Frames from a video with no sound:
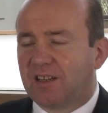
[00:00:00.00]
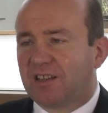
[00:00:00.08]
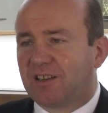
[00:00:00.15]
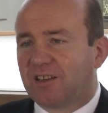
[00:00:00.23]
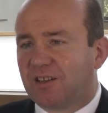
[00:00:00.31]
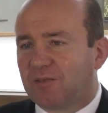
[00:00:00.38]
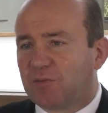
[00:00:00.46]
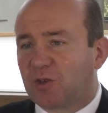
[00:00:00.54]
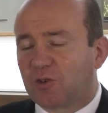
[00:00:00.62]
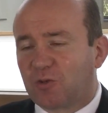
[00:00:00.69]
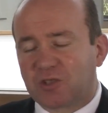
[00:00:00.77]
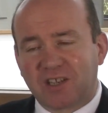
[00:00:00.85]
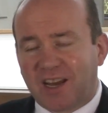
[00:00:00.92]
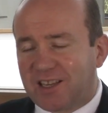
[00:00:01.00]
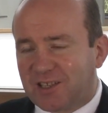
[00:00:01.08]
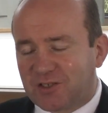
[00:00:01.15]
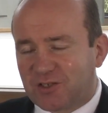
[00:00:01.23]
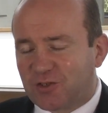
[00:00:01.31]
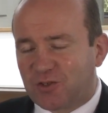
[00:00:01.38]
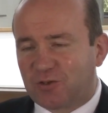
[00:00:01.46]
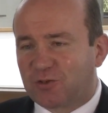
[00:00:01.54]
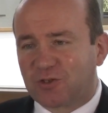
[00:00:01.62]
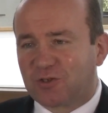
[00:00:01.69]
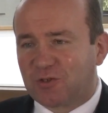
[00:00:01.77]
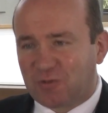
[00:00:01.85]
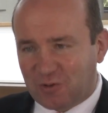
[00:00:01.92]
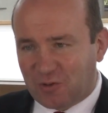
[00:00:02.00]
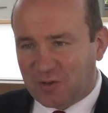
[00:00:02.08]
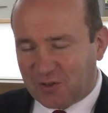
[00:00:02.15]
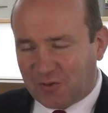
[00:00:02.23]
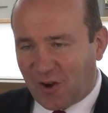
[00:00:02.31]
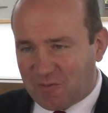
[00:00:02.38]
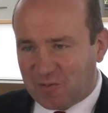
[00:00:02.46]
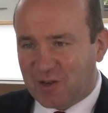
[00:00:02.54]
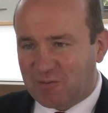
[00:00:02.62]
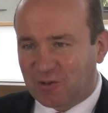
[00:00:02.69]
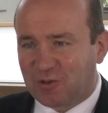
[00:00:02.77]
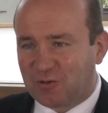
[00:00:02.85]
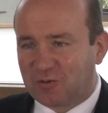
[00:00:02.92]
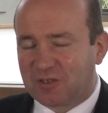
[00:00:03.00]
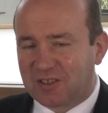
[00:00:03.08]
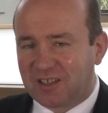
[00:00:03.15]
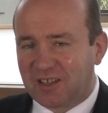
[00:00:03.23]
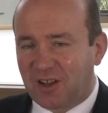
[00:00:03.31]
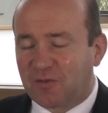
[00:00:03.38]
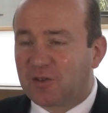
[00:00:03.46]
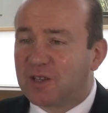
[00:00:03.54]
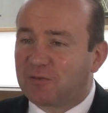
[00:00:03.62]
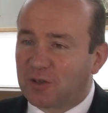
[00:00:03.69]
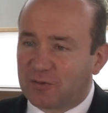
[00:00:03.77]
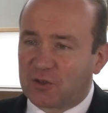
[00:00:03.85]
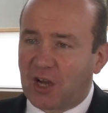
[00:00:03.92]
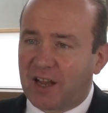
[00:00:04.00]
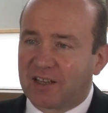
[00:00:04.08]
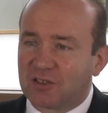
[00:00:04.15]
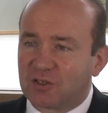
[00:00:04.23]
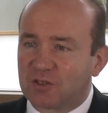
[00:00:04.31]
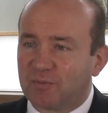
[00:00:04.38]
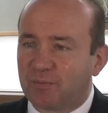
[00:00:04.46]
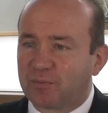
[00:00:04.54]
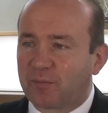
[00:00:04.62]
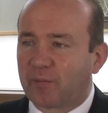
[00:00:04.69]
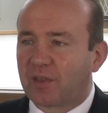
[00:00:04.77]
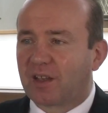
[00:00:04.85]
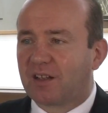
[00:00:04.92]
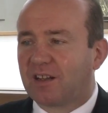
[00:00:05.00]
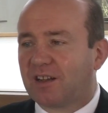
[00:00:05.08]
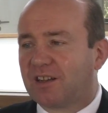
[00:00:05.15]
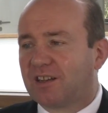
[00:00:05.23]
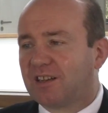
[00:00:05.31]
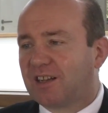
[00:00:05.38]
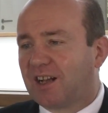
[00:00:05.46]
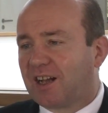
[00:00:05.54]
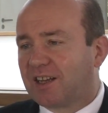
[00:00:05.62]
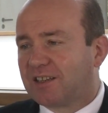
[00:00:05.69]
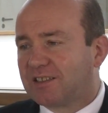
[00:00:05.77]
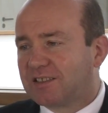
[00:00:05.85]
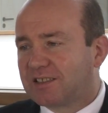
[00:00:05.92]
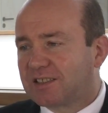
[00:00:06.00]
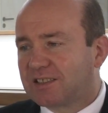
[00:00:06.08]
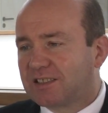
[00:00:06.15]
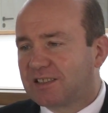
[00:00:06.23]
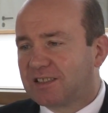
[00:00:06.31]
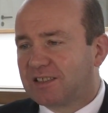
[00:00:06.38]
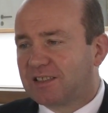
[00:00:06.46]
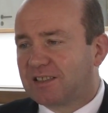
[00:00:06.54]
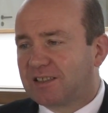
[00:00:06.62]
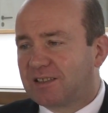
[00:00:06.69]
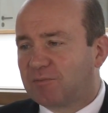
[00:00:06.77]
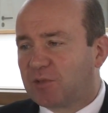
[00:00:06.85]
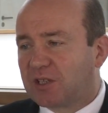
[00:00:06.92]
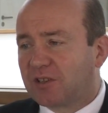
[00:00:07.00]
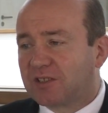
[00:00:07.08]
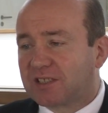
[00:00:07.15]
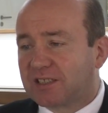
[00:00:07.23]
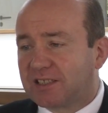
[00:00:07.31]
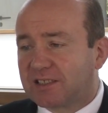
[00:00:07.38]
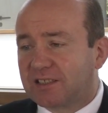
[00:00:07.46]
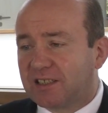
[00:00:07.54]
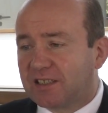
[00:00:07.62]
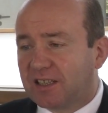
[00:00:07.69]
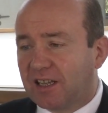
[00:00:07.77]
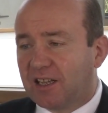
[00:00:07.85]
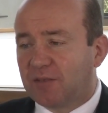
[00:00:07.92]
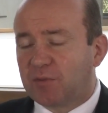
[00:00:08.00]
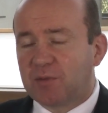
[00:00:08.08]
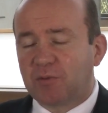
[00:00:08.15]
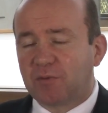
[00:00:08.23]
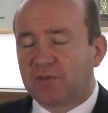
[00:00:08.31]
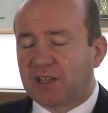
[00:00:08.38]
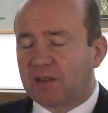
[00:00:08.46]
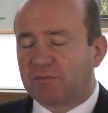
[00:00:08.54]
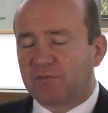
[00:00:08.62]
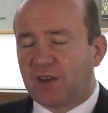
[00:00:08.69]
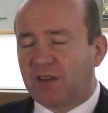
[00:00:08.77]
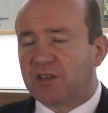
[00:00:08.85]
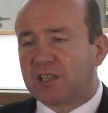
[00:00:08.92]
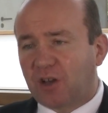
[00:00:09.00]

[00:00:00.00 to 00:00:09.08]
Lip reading: But of course in any institution you will always find people who are fearful of change, and because people get very